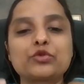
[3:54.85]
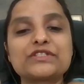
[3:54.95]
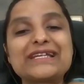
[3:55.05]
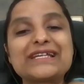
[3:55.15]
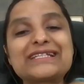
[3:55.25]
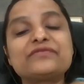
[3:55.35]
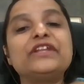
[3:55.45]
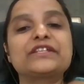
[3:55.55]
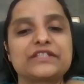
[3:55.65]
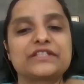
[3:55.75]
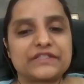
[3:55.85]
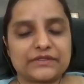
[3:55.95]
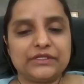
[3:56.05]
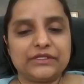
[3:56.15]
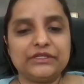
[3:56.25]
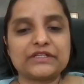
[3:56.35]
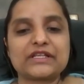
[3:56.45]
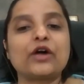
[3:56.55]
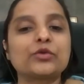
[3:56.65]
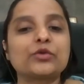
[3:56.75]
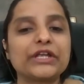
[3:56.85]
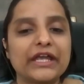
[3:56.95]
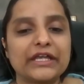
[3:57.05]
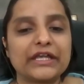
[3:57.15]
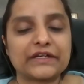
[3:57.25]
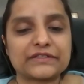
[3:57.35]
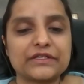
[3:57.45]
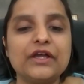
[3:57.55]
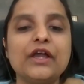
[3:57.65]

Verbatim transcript: to 6 villages in the surrounding areas.